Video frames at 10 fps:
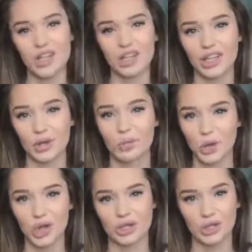clear
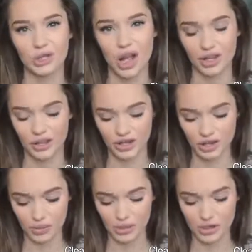bronzer color, you
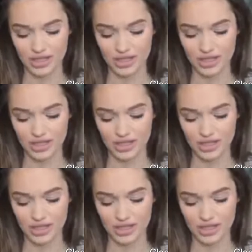know, where you